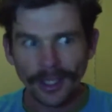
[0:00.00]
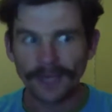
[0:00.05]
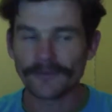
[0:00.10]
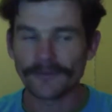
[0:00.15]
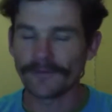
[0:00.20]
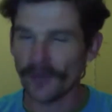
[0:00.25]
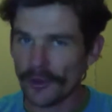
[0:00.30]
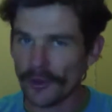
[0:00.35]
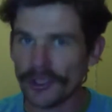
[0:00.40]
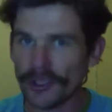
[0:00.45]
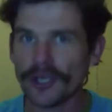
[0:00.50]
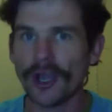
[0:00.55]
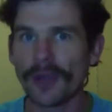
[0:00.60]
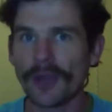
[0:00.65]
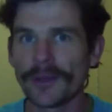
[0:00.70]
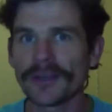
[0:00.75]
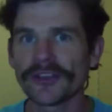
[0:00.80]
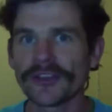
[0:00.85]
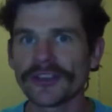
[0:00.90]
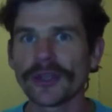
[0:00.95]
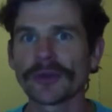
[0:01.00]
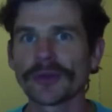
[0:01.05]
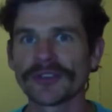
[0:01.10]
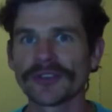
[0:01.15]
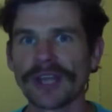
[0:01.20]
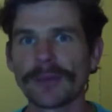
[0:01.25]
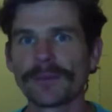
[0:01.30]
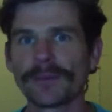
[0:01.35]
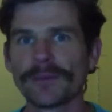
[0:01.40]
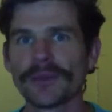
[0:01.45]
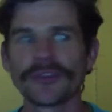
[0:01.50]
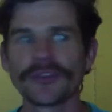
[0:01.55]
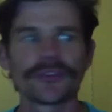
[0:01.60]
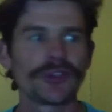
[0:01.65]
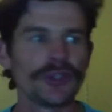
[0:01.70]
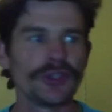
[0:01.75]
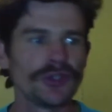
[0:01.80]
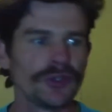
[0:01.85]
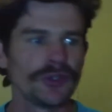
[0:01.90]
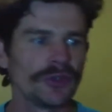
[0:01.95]
Very common to sell supplements
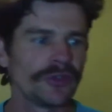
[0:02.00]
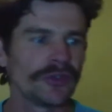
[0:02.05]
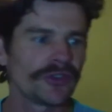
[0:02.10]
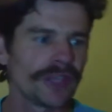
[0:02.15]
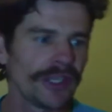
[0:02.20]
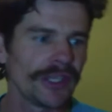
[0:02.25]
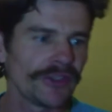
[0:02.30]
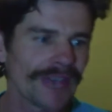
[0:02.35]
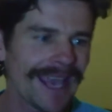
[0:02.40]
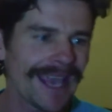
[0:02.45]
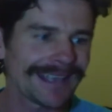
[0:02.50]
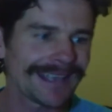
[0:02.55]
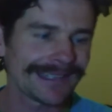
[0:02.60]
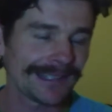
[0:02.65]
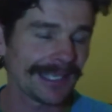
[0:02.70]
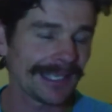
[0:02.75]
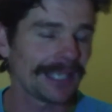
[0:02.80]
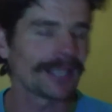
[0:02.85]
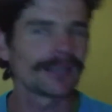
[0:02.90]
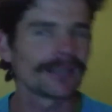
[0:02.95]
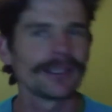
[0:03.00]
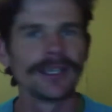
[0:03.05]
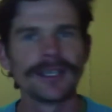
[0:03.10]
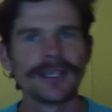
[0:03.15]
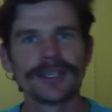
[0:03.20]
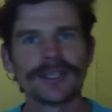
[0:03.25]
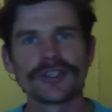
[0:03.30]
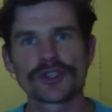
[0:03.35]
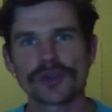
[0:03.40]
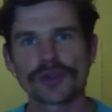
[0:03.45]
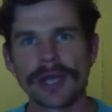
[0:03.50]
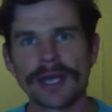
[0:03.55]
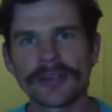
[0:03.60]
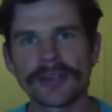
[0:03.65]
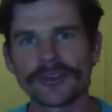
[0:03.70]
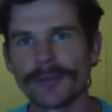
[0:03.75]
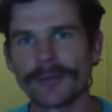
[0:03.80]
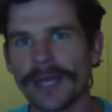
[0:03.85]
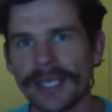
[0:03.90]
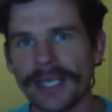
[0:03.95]
to use these aesthetic
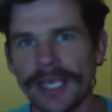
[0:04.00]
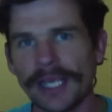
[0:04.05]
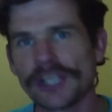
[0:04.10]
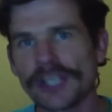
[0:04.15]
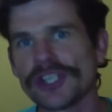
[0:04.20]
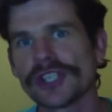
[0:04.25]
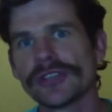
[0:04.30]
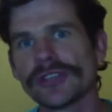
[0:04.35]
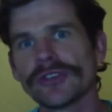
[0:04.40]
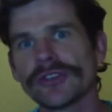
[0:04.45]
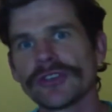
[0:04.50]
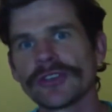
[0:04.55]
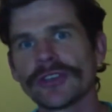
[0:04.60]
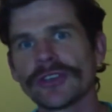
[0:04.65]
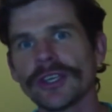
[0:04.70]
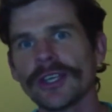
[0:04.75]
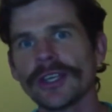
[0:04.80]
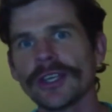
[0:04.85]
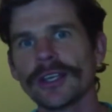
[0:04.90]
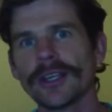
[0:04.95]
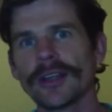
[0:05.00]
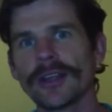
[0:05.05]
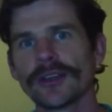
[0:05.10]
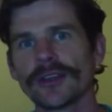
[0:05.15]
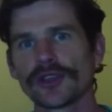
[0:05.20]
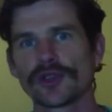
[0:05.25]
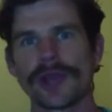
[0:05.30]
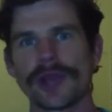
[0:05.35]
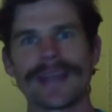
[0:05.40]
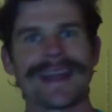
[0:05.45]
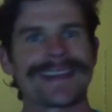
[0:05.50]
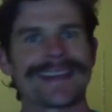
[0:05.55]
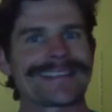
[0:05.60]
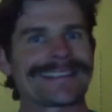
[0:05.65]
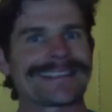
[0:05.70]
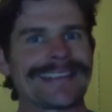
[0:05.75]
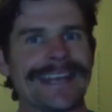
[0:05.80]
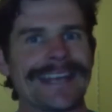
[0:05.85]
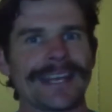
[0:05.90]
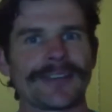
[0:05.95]
drugs, medications, to create an
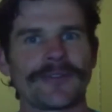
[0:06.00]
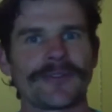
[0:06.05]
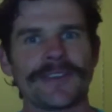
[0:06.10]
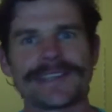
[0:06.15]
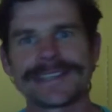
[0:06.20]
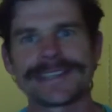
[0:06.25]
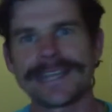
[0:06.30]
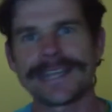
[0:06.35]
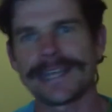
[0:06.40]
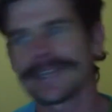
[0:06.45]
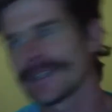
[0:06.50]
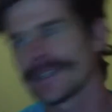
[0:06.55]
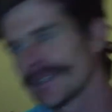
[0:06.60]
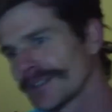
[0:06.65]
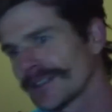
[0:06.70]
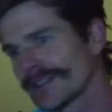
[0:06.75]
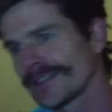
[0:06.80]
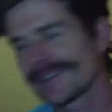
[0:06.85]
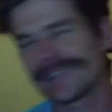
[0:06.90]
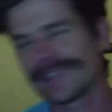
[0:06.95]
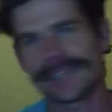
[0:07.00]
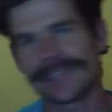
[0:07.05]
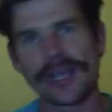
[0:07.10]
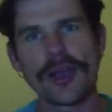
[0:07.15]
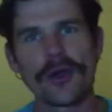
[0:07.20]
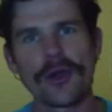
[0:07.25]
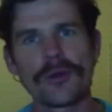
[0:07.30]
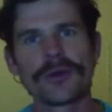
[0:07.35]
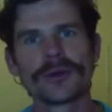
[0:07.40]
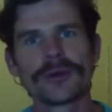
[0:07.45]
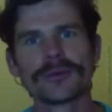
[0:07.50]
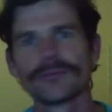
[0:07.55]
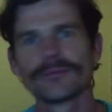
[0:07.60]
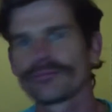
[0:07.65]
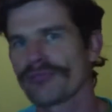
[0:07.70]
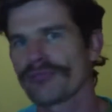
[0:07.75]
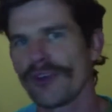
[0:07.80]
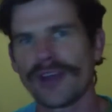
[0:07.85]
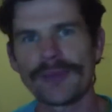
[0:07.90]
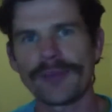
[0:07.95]
aesthetic physique, to sell
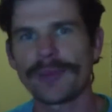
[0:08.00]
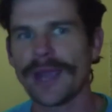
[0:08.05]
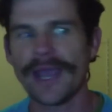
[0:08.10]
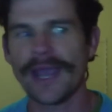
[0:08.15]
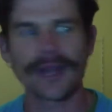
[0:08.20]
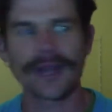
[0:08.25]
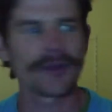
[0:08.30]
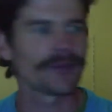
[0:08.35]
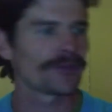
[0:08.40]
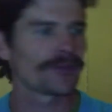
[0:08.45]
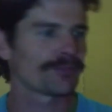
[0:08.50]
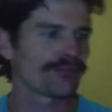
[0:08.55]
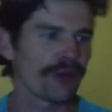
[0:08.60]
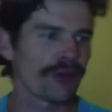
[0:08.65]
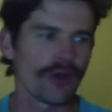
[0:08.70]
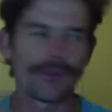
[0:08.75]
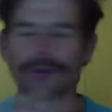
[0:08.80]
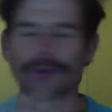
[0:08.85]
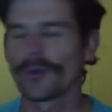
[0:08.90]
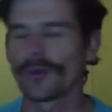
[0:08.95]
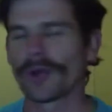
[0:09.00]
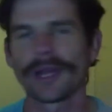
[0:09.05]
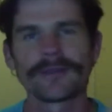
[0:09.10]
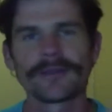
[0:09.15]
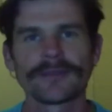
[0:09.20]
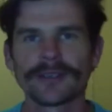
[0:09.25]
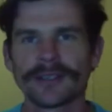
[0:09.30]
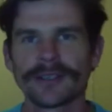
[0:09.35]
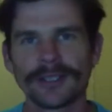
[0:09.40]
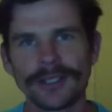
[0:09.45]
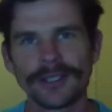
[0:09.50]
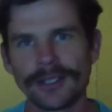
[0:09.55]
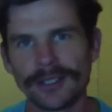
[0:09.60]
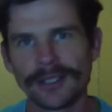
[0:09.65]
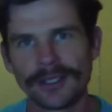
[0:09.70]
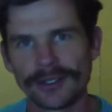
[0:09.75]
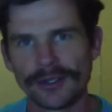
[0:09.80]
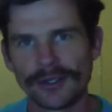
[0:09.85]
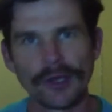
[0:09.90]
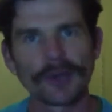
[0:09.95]
protein powders, whatever.
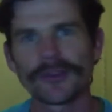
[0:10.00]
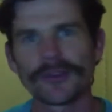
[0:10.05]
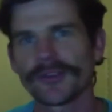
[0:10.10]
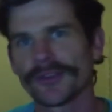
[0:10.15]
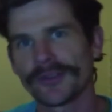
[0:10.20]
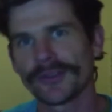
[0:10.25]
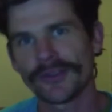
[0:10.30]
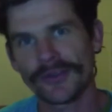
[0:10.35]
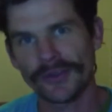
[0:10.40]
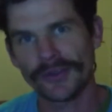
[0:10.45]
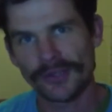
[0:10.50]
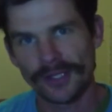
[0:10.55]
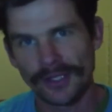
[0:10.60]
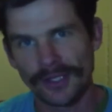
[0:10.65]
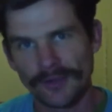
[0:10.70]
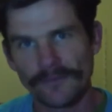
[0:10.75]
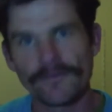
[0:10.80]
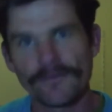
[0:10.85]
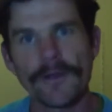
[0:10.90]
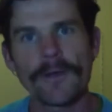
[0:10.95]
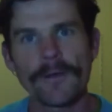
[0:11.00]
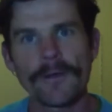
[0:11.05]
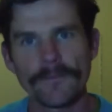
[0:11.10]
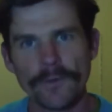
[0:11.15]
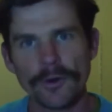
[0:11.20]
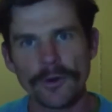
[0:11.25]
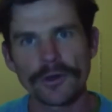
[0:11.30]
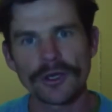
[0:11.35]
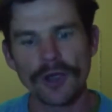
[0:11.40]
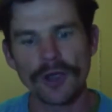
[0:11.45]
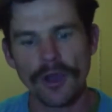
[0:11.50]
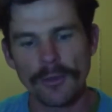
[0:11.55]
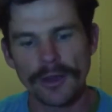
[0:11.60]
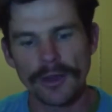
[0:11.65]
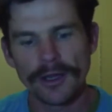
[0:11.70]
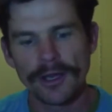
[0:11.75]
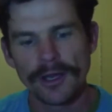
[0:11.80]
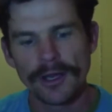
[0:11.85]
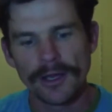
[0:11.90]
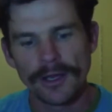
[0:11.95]
Nonsense. Very, very common.